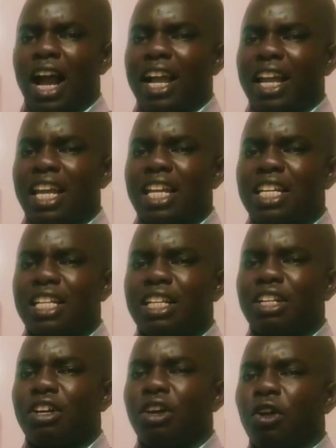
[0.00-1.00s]
Again,
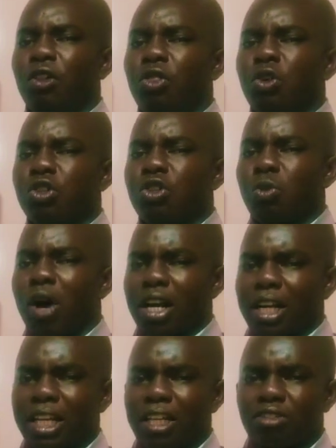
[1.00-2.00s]
those who
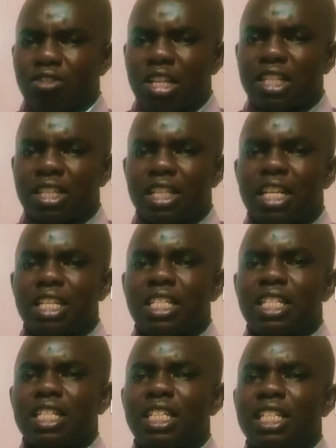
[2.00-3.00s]
are interested
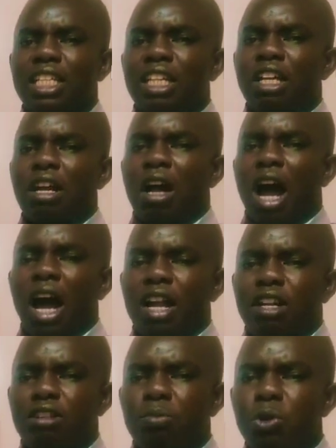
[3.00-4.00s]

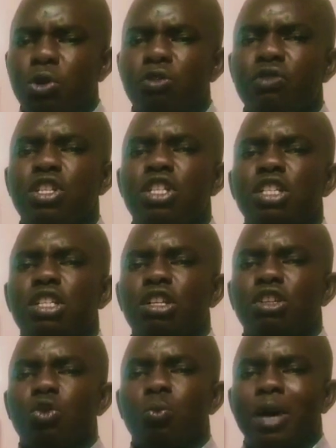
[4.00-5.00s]
and moved
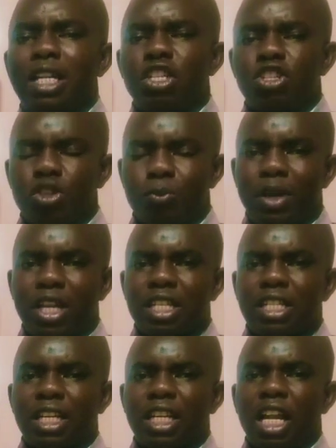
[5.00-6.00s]
to
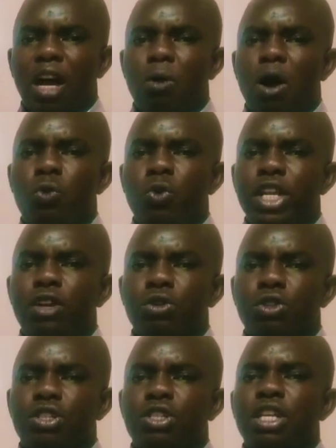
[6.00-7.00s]
participate in our
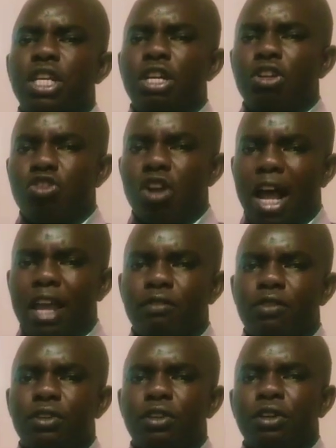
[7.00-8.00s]
widows
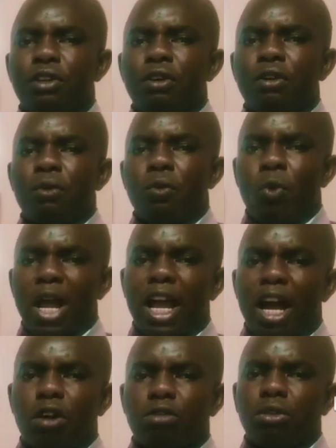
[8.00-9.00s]
drive,
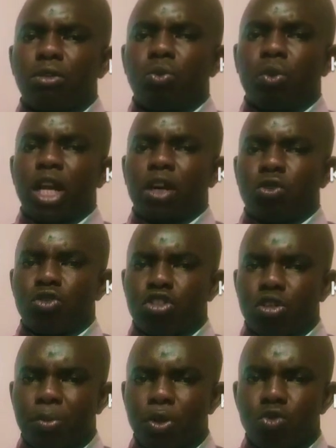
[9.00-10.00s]
where we are
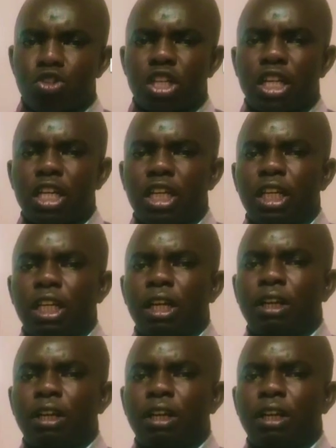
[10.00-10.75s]
contributing